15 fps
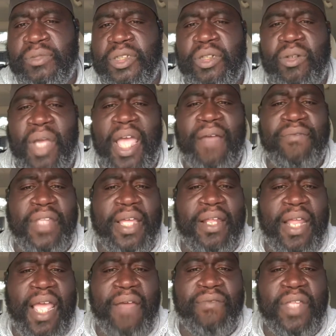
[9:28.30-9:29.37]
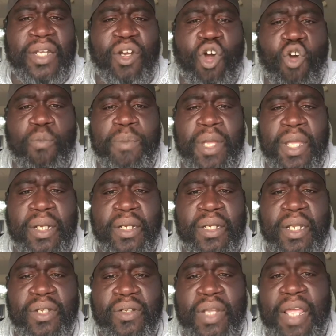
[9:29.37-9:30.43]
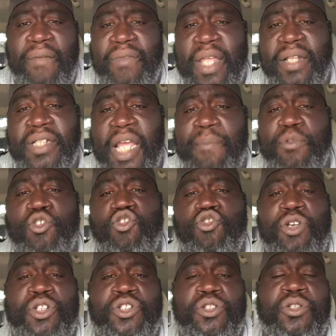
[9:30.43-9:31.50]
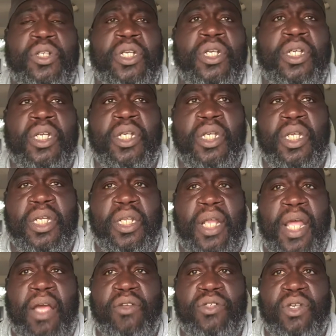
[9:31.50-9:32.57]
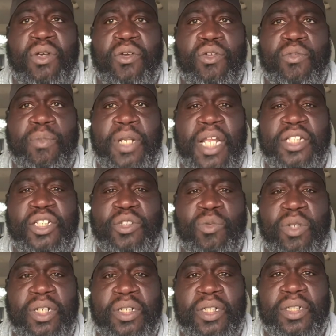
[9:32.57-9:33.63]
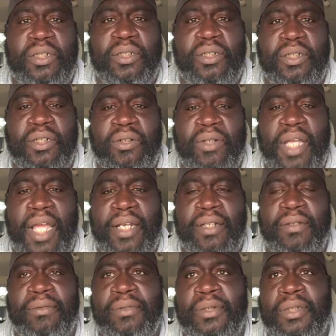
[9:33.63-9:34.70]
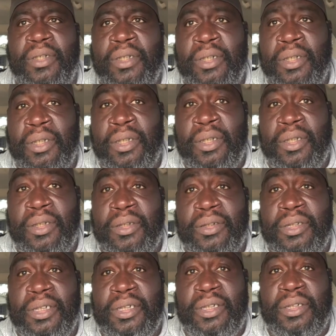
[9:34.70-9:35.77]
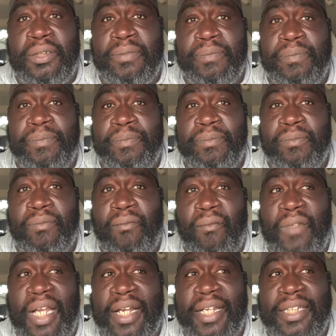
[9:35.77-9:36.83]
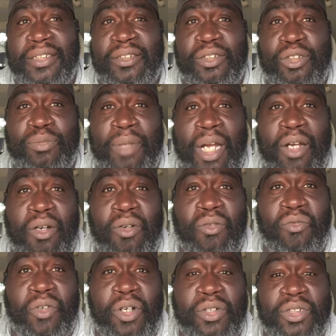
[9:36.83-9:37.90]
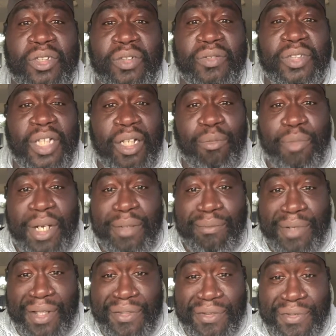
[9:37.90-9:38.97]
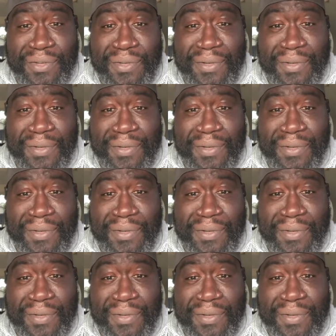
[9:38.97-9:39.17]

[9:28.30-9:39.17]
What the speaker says: have that hope in, and have that type of structure in households. But I just wanted to, kind of just, I guess, do my own version of celebrating mothers.